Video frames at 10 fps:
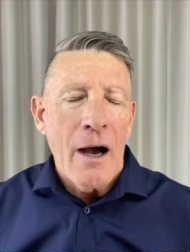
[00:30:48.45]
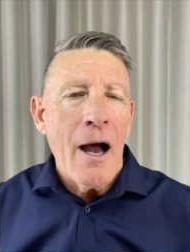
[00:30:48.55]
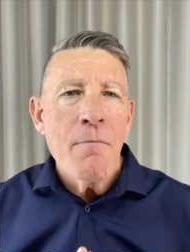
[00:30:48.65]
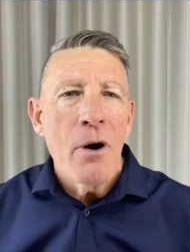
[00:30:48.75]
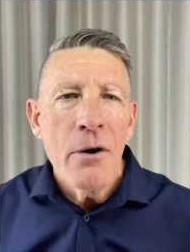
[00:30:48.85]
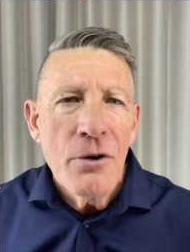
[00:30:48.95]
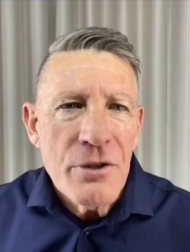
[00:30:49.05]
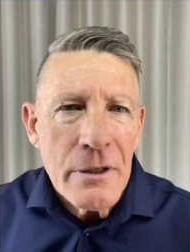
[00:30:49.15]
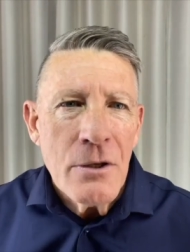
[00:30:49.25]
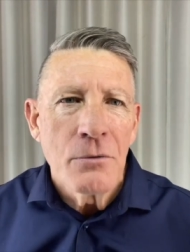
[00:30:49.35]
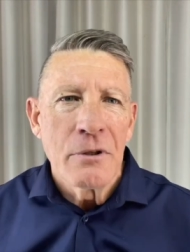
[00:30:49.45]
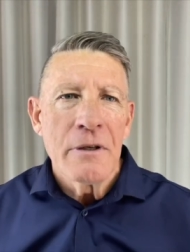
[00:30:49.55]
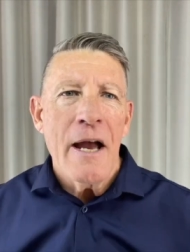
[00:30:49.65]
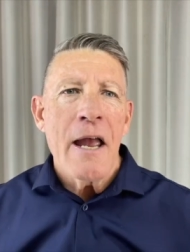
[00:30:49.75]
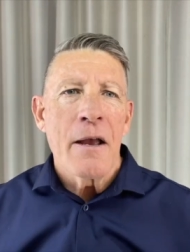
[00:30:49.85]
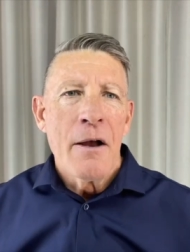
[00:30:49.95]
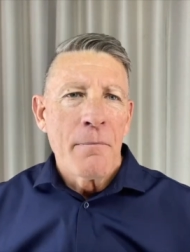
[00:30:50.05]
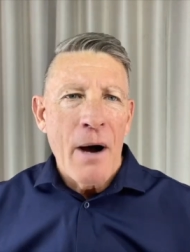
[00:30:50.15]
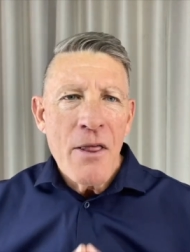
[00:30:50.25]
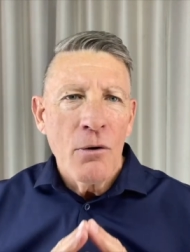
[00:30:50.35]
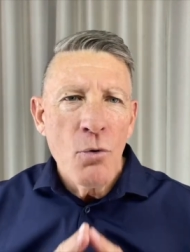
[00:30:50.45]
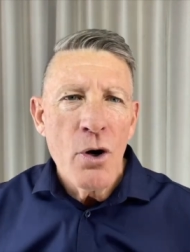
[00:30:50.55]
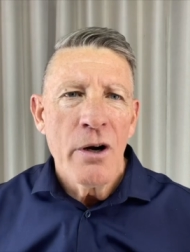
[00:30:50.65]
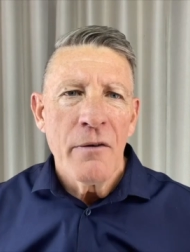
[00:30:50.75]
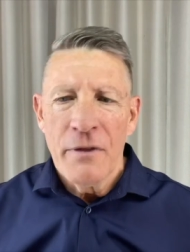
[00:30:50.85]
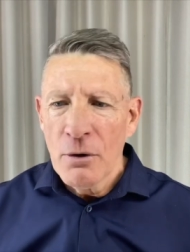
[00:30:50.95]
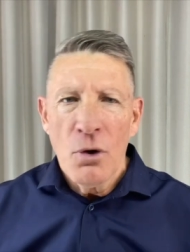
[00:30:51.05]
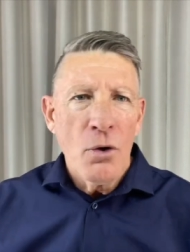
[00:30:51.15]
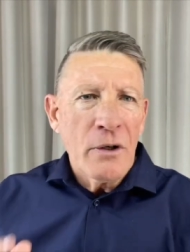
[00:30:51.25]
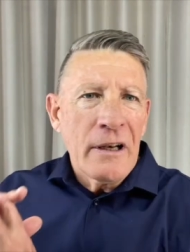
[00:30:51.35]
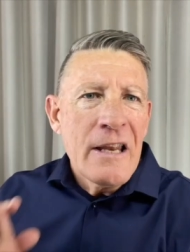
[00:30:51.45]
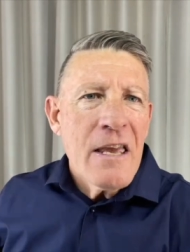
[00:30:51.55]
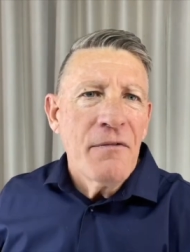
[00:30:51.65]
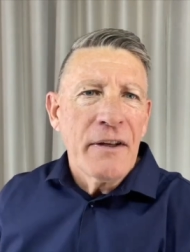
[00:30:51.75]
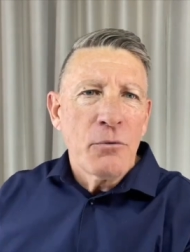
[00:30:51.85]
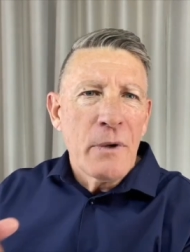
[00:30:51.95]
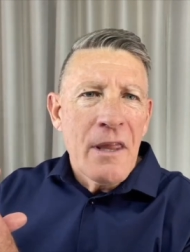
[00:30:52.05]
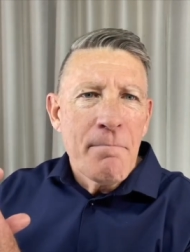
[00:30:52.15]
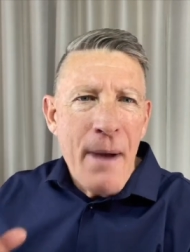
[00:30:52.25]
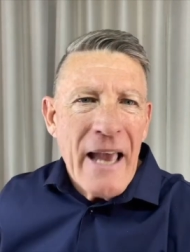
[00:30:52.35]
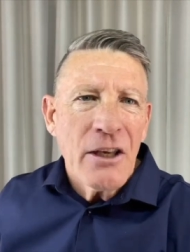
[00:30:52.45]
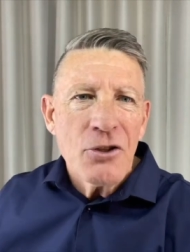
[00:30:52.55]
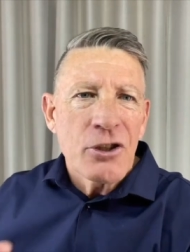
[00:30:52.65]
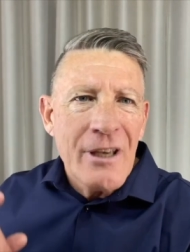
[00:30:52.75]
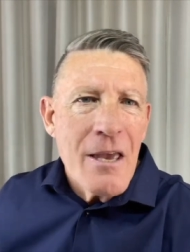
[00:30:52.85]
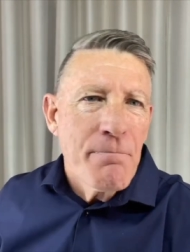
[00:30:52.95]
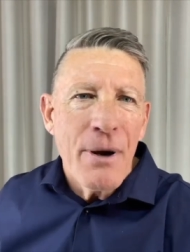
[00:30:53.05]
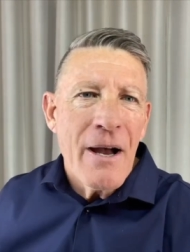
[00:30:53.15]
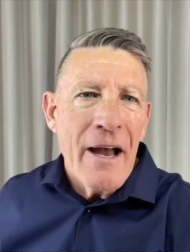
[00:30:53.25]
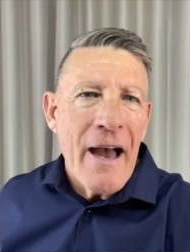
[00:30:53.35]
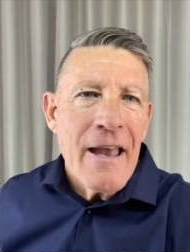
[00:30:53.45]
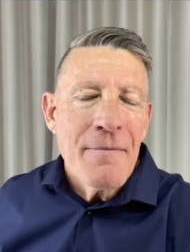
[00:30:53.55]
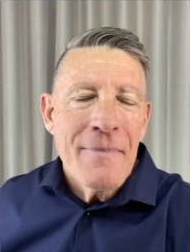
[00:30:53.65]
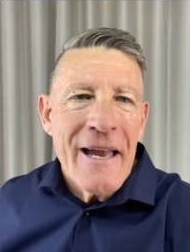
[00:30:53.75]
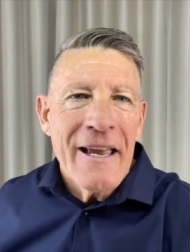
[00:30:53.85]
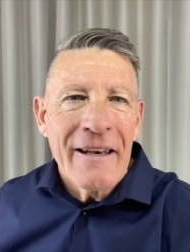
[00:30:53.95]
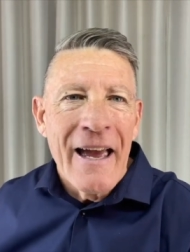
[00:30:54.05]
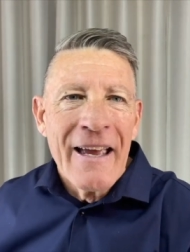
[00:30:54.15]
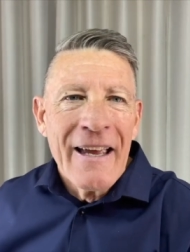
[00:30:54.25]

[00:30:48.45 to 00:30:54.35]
I'm urging you today by the word of the Lord, leave it with the baggage keeper. Amen.